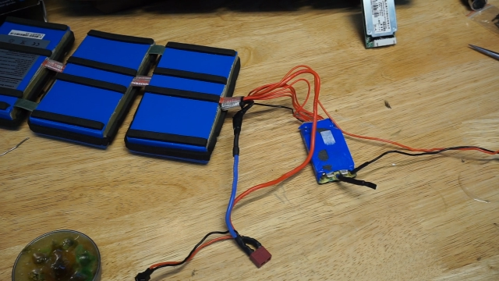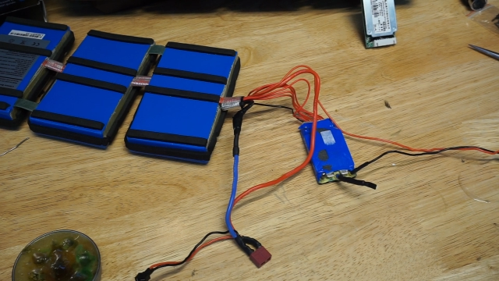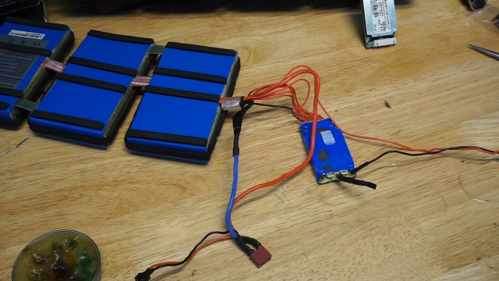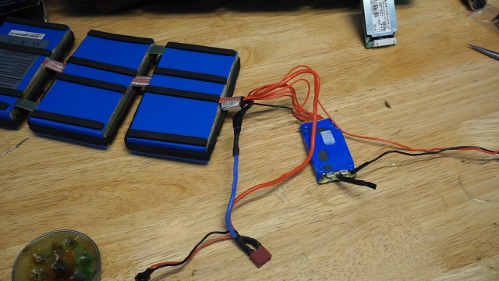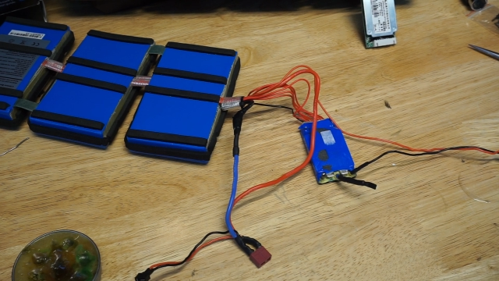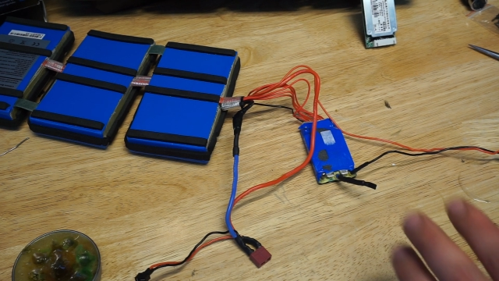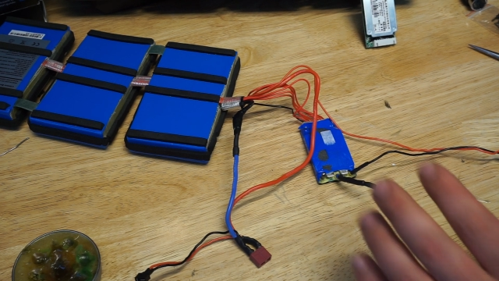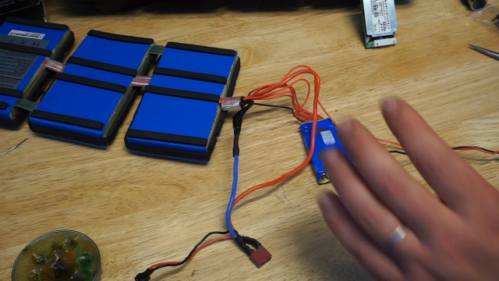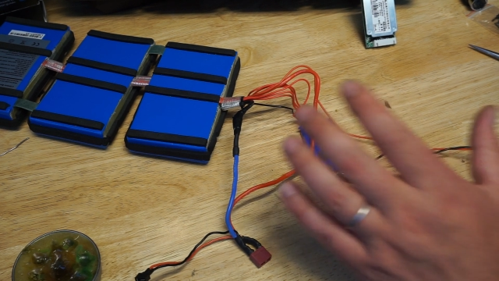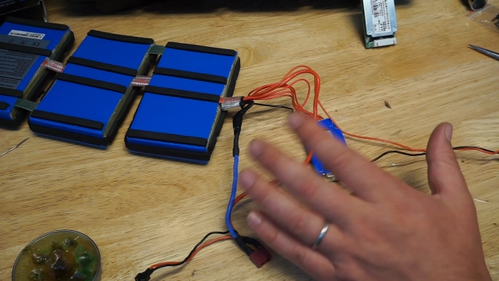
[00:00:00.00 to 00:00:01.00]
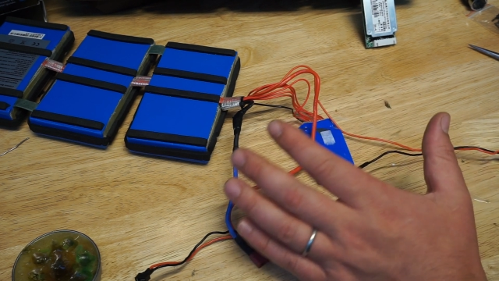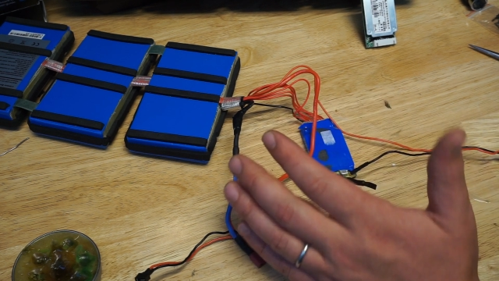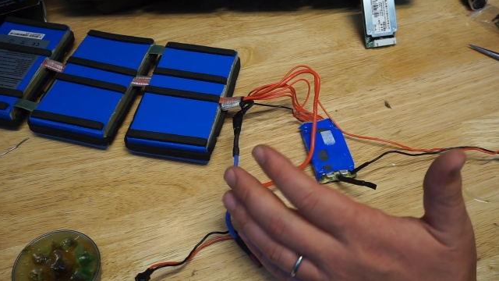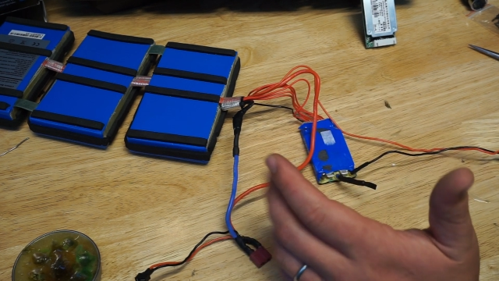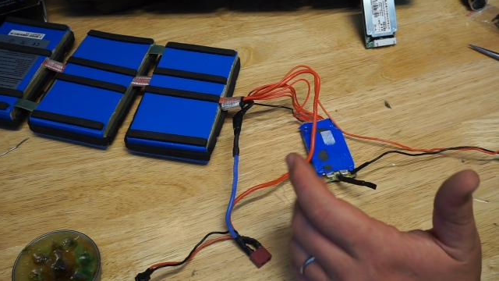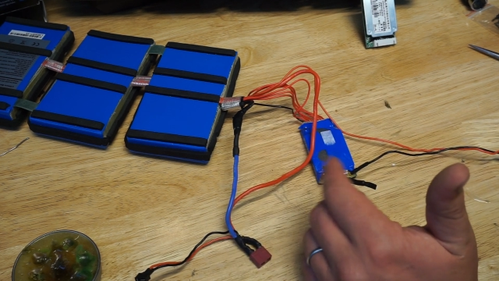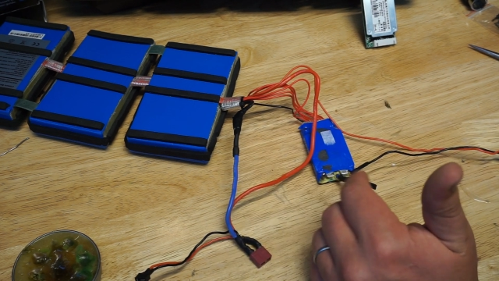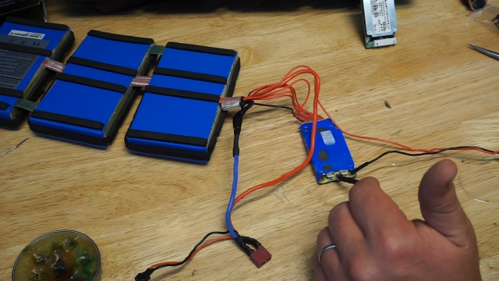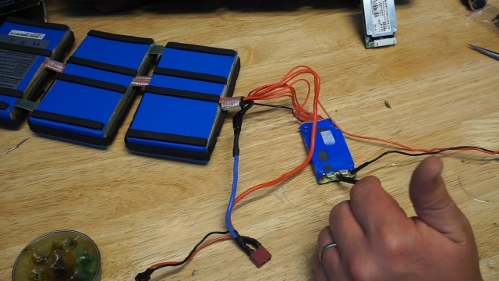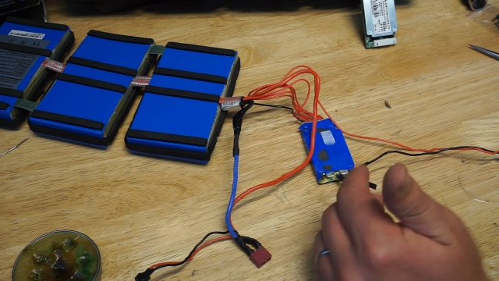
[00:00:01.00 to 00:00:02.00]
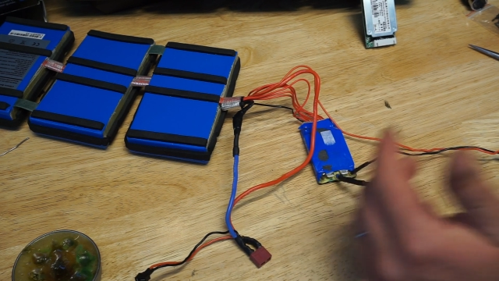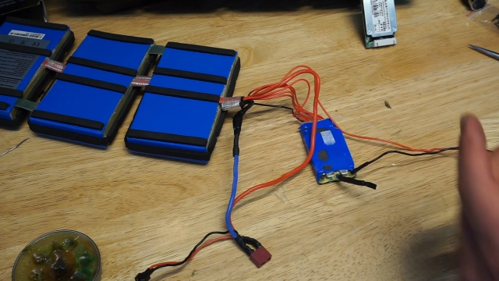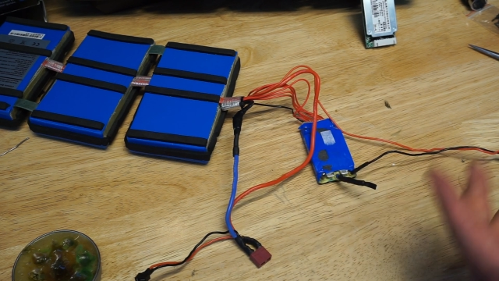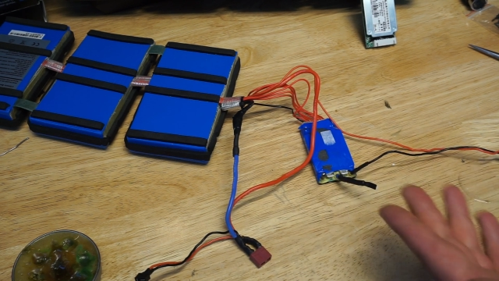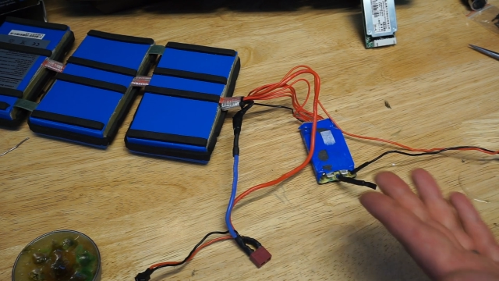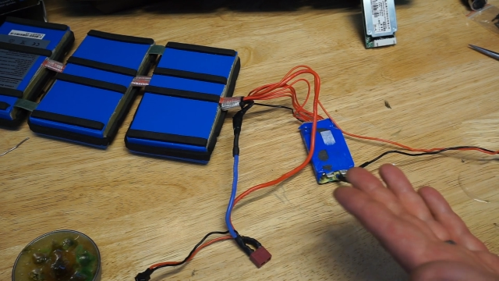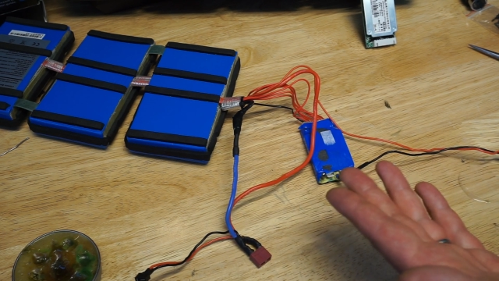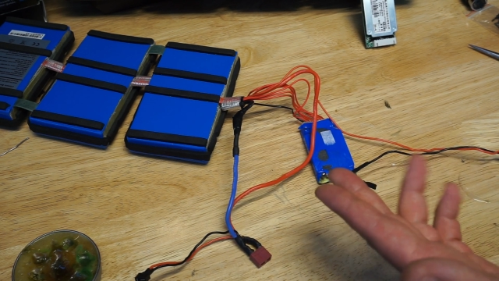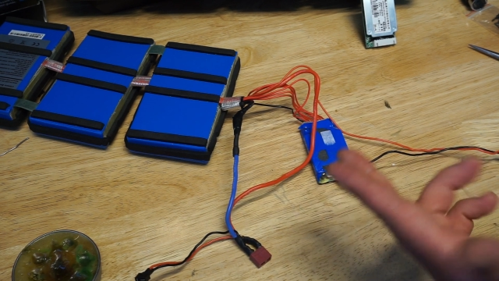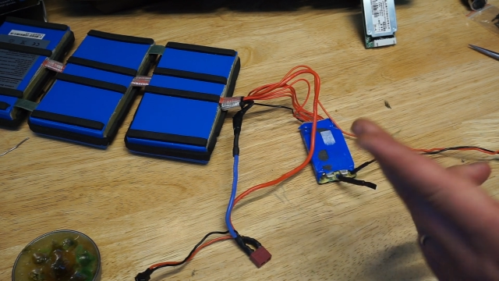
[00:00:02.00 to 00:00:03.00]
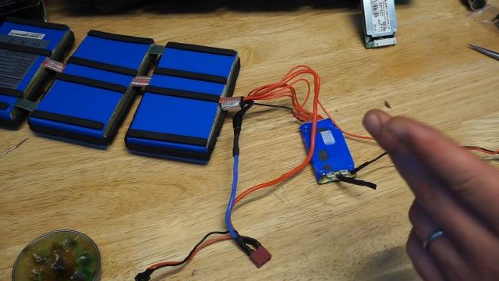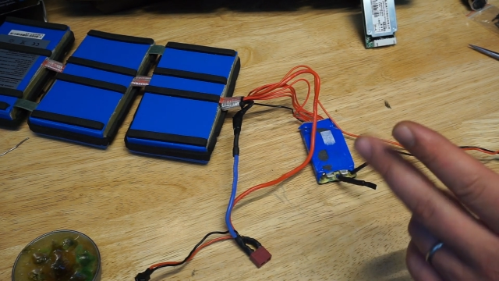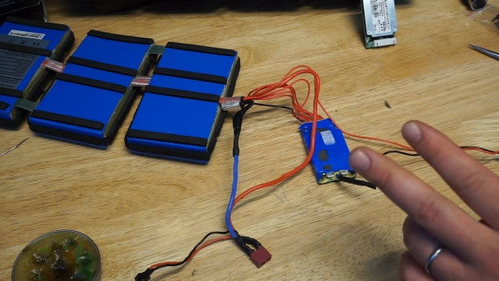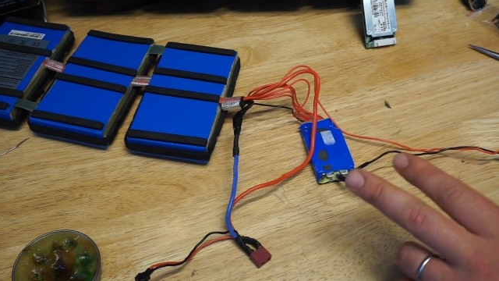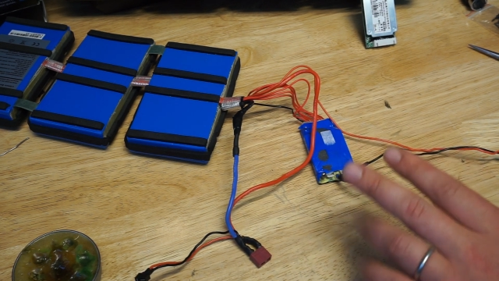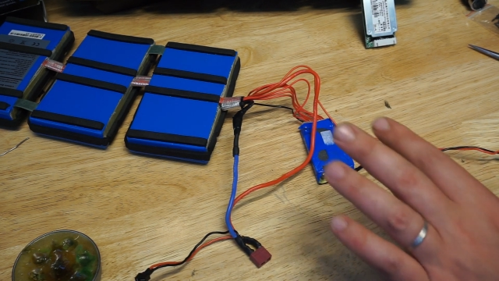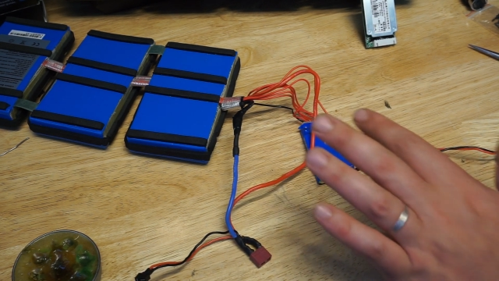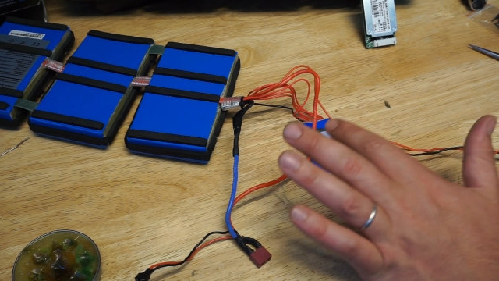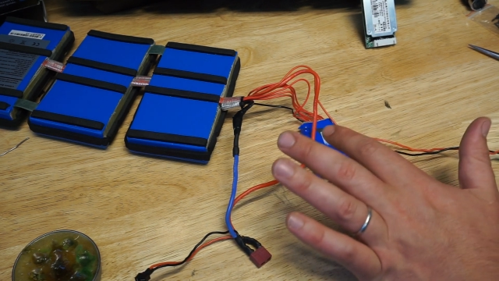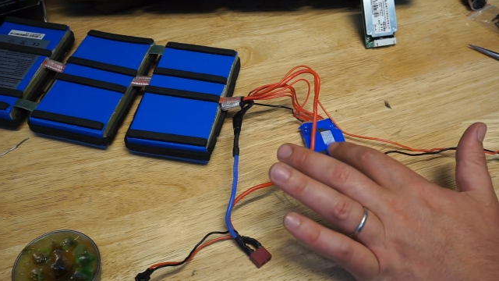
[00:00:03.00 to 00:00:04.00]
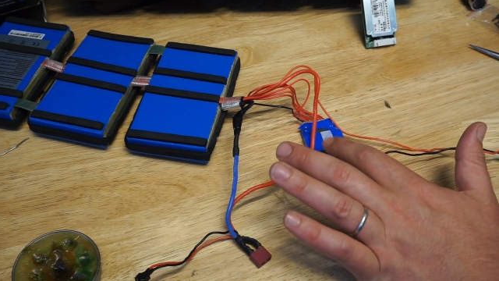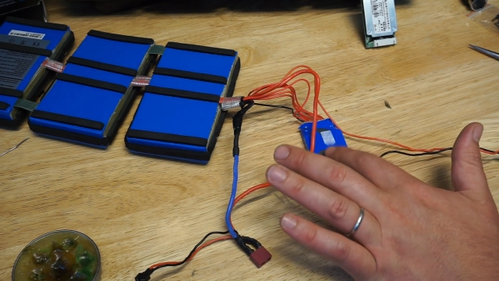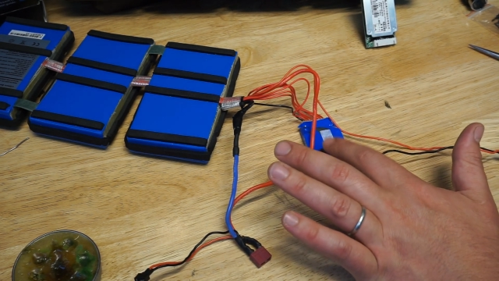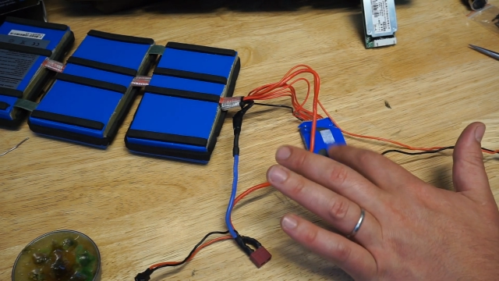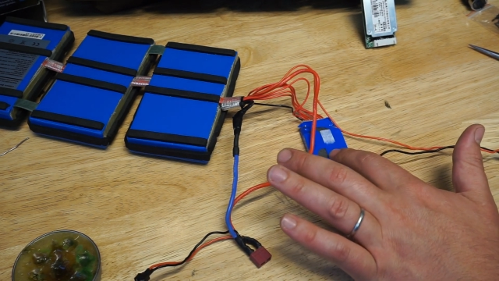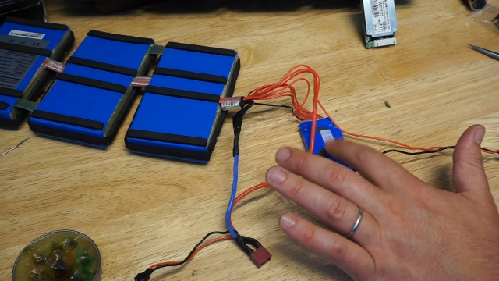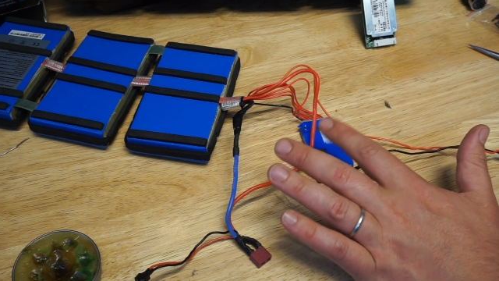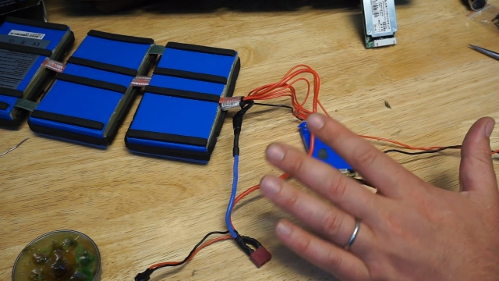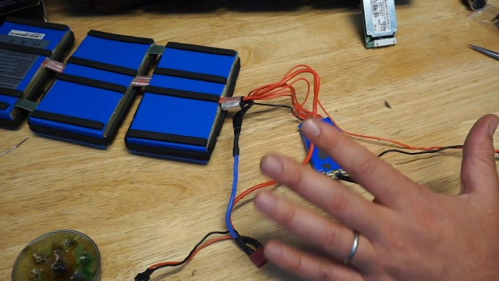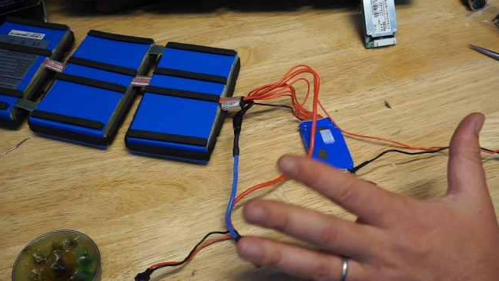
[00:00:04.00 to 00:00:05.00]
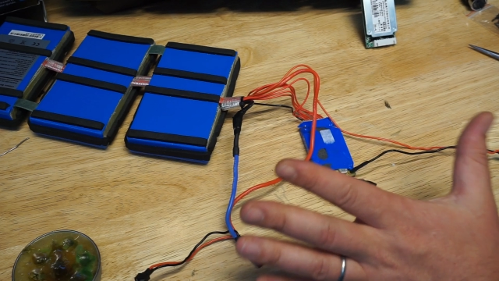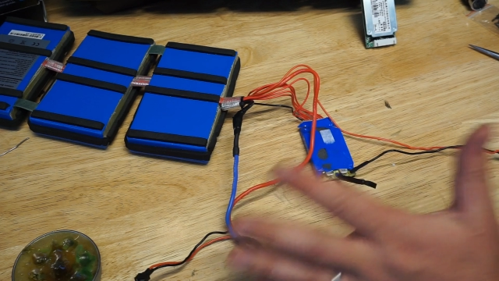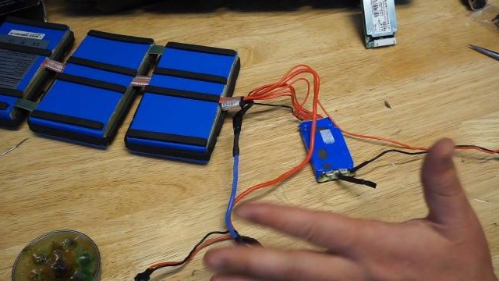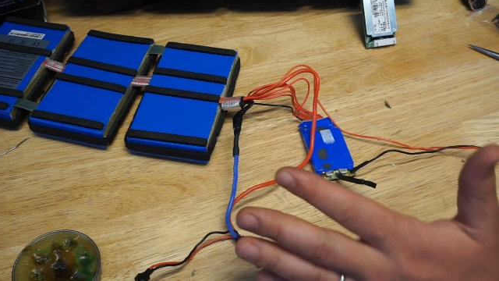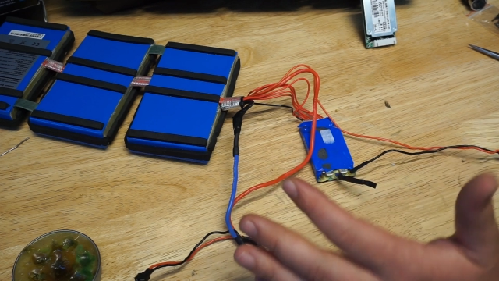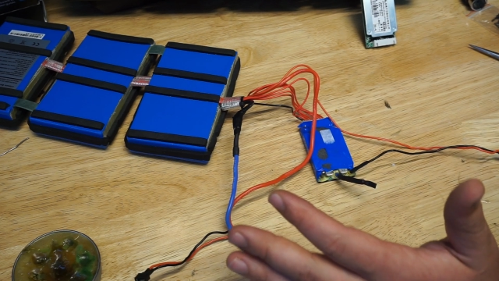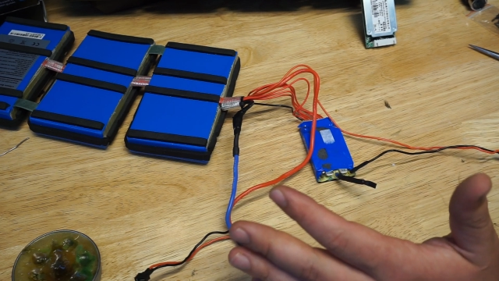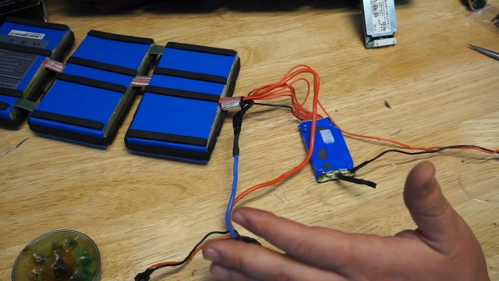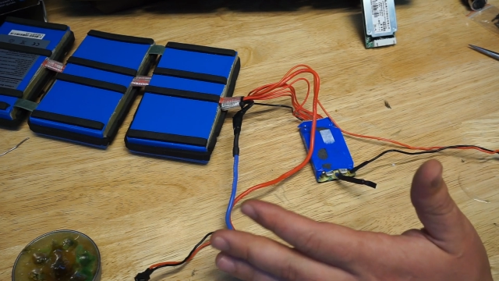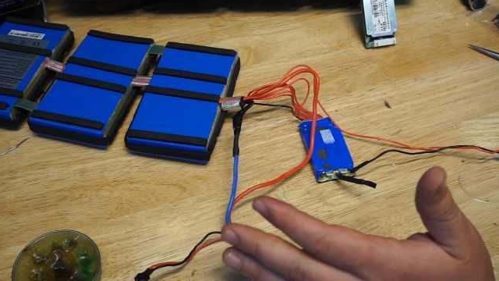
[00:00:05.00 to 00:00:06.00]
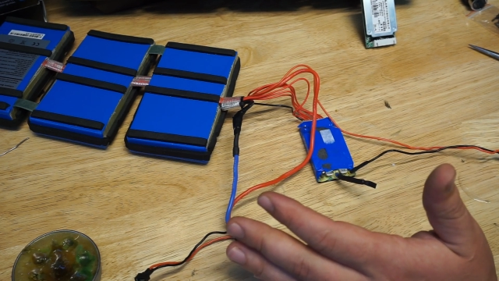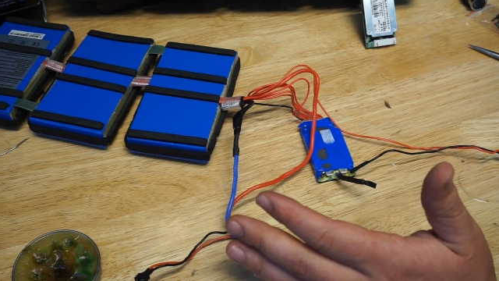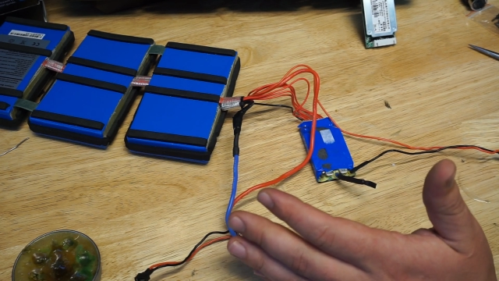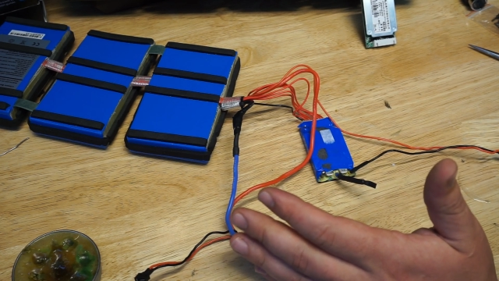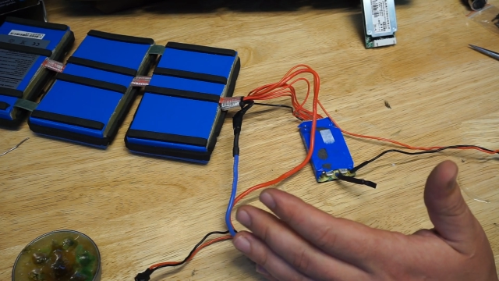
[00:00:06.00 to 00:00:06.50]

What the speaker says: (no speaker visible)